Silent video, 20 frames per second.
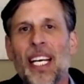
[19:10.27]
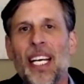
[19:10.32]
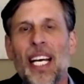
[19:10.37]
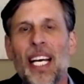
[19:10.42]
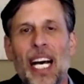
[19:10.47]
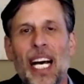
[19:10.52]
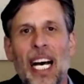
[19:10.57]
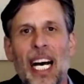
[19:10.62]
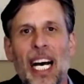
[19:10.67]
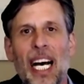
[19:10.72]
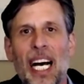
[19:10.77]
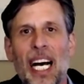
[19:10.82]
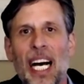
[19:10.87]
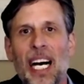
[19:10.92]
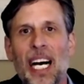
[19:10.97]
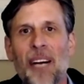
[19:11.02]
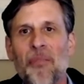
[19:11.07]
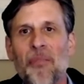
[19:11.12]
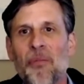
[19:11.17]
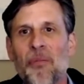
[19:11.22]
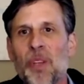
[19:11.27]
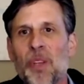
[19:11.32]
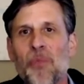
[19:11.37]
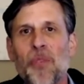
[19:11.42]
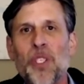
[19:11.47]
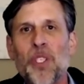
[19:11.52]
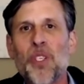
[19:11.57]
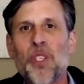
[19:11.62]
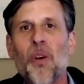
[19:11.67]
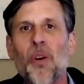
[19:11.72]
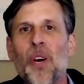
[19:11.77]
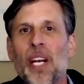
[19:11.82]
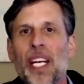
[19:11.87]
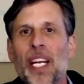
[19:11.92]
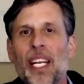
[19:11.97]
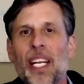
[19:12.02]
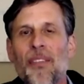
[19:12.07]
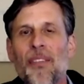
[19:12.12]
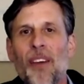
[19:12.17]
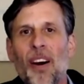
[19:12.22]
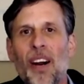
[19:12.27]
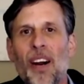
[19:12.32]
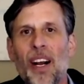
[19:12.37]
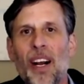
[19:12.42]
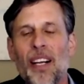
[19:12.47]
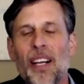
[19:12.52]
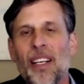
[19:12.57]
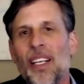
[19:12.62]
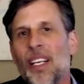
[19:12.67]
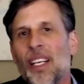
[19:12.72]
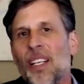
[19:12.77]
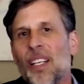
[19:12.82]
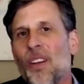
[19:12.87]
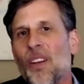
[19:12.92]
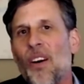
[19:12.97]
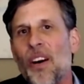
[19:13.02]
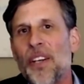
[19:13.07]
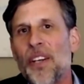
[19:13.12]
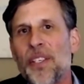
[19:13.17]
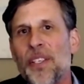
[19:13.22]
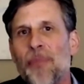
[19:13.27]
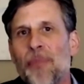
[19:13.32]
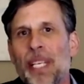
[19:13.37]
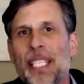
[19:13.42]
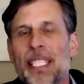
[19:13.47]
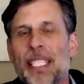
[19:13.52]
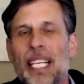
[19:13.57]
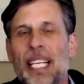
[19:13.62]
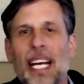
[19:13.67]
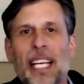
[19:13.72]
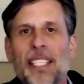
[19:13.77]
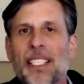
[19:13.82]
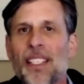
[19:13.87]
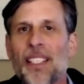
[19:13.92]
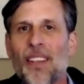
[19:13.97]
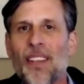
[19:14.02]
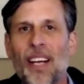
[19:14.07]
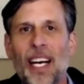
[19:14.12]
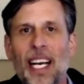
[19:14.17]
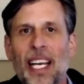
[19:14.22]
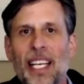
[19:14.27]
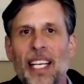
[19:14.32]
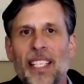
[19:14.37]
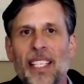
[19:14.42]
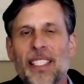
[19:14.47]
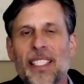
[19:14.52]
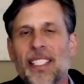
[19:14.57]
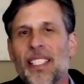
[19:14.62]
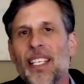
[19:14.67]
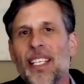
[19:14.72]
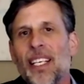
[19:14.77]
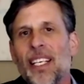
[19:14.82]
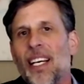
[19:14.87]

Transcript: Um, the majority of our large and mid-sized clients,